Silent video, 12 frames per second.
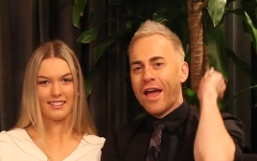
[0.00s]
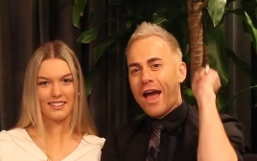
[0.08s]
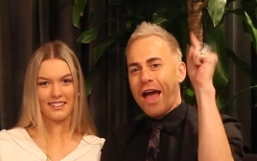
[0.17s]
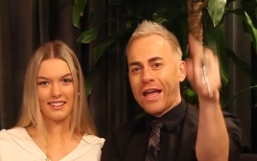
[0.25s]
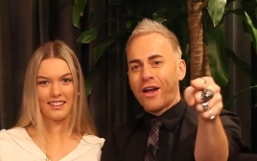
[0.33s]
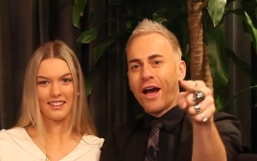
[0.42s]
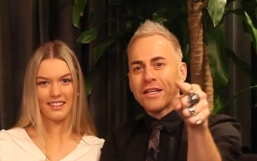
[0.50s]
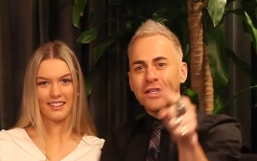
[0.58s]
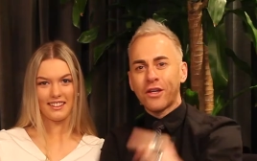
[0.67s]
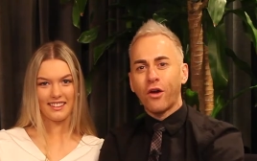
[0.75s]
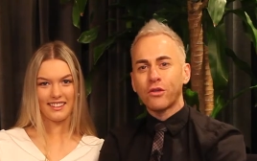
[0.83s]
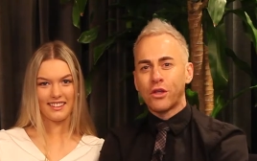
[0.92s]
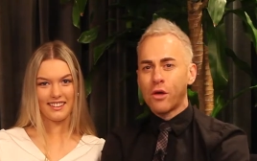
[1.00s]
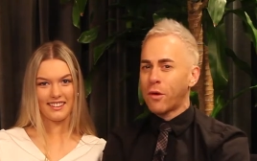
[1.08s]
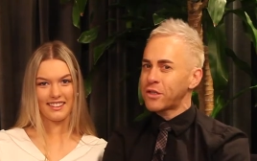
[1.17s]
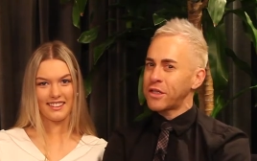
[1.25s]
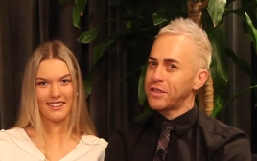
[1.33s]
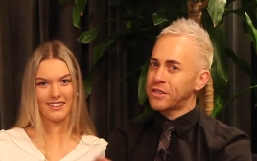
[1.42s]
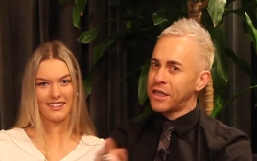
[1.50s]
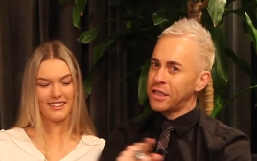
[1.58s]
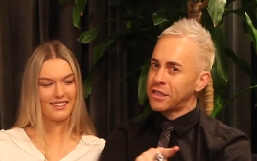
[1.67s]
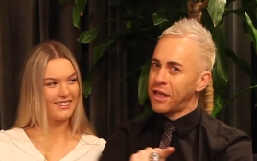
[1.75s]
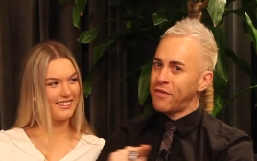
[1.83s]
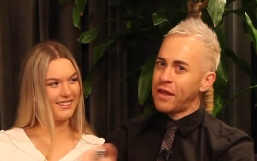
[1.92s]
Speaker 1: Hey guys and girls, you're watching Scene
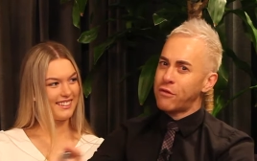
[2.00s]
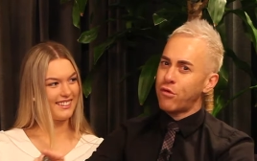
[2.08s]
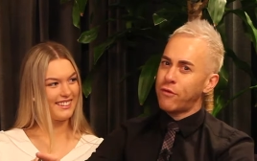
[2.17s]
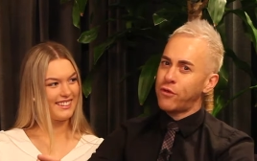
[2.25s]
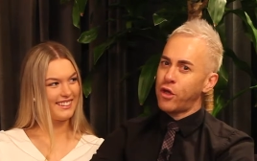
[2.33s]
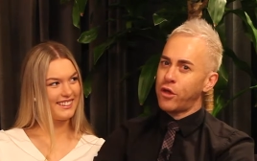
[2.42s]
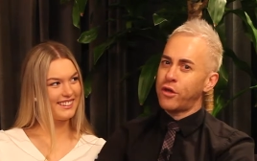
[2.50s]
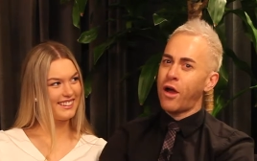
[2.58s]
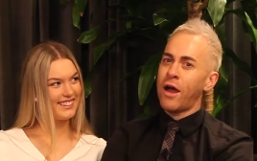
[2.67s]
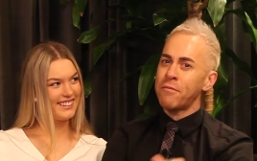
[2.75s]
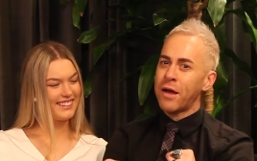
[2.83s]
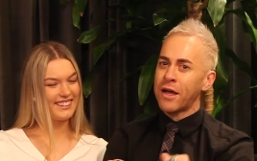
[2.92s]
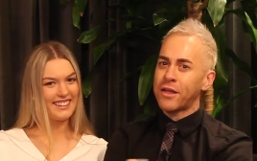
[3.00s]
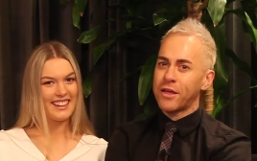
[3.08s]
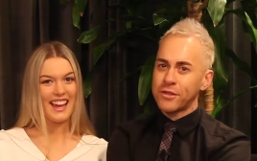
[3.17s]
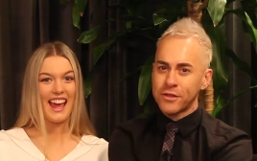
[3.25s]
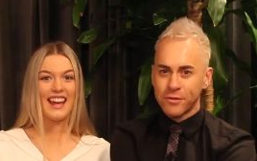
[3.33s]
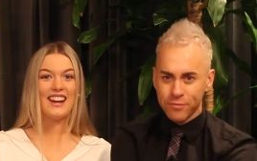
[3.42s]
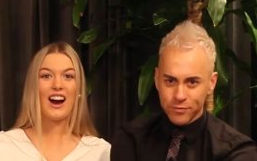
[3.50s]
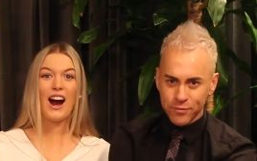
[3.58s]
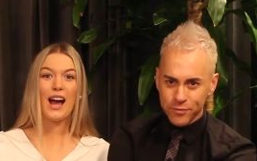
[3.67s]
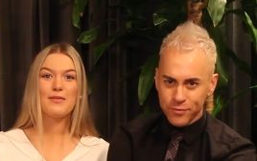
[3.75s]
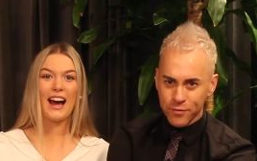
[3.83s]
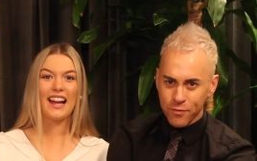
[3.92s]
T V Reviewed. I'm Marcus.
Speaker 2: And
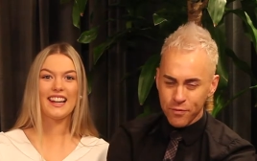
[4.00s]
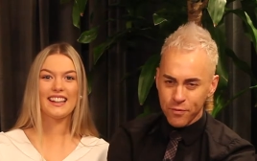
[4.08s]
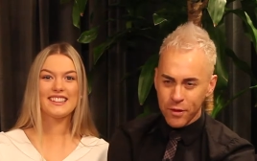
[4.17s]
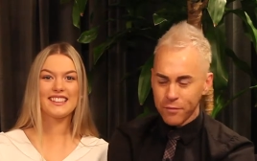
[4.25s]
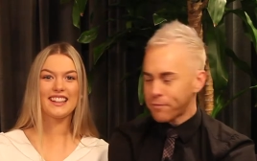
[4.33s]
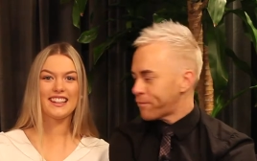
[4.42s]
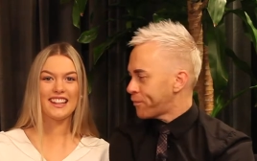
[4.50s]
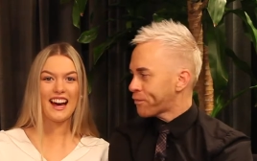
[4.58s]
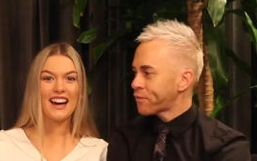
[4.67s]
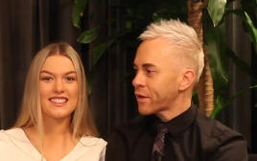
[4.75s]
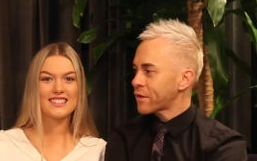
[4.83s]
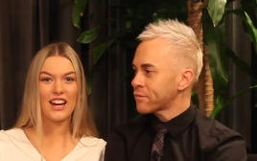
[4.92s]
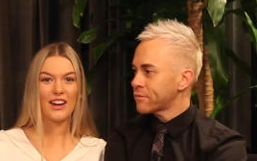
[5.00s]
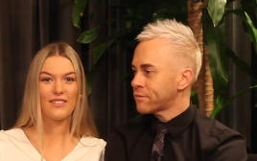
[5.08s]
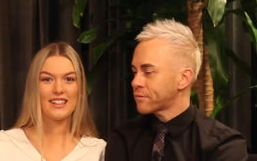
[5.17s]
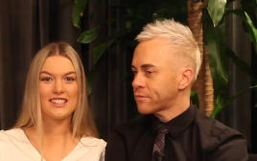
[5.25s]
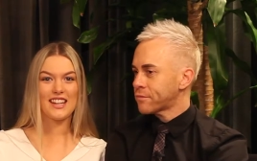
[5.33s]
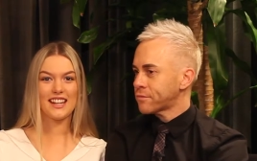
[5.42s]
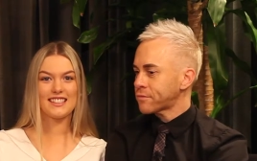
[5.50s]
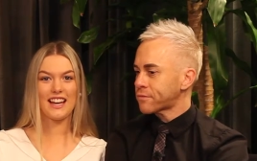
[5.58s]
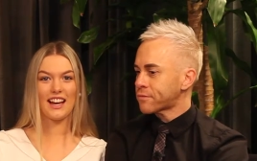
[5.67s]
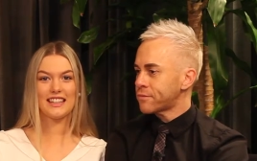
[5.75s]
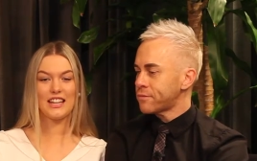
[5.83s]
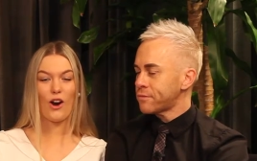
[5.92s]
I'm Alex. And last night we checked
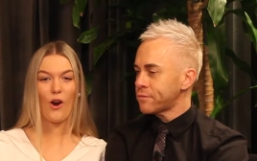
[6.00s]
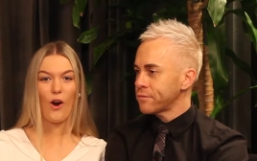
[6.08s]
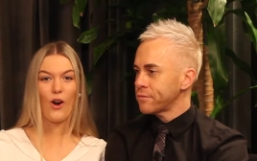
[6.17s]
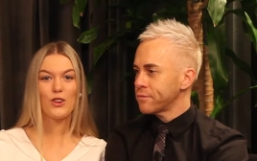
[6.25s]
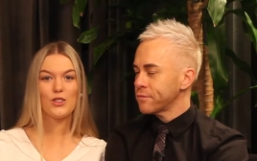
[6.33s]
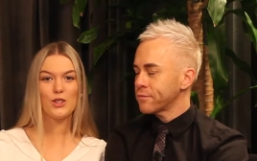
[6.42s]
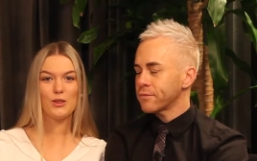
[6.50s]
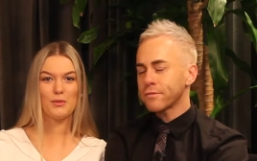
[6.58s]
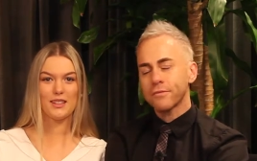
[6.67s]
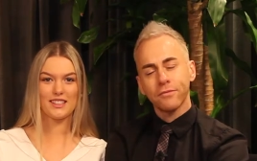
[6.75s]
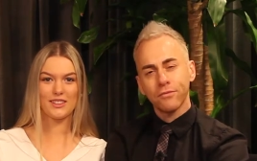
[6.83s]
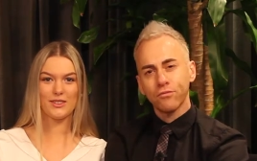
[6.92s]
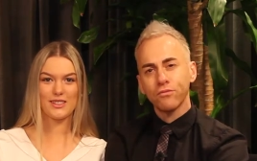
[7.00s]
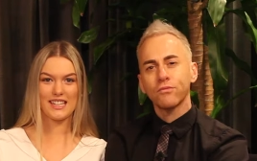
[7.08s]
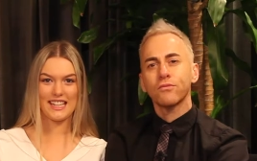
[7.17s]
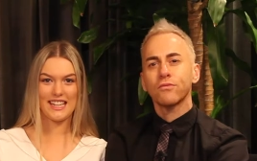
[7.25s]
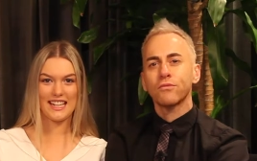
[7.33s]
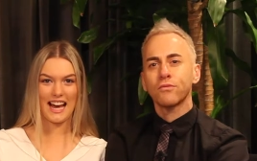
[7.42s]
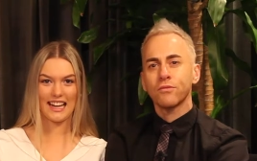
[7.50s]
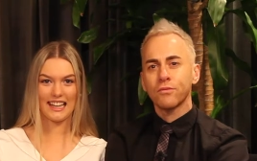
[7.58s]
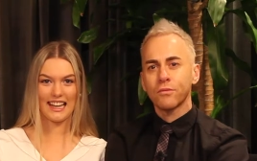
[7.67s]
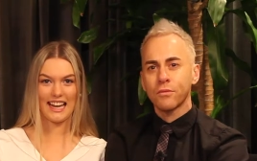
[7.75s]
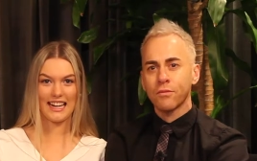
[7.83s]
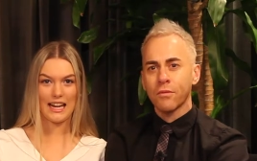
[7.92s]
out the hot new musical to hit
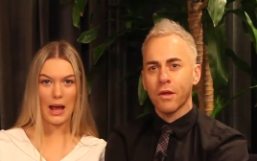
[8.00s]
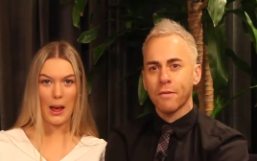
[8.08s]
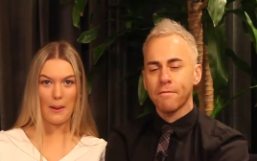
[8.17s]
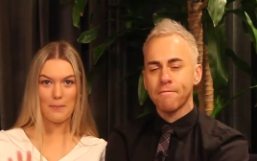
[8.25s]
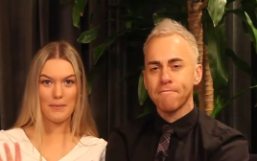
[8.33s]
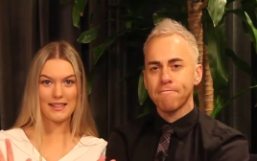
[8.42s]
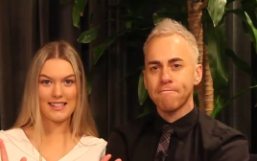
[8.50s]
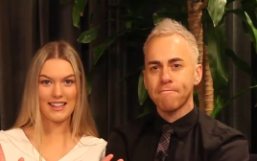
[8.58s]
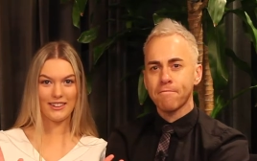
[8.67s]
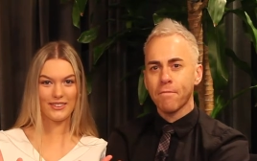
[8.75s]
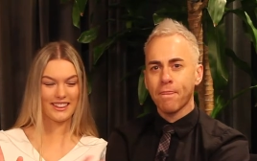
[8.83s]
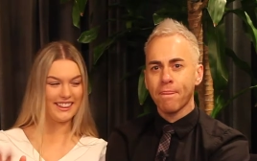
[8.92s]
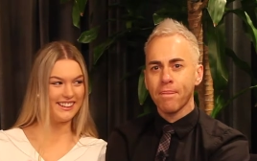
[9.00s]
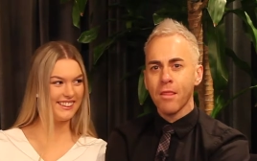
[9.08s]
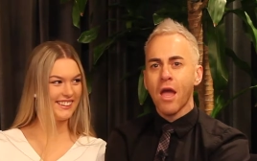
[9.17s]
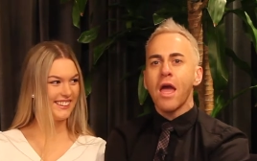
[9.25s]
Adelaide, Matilda.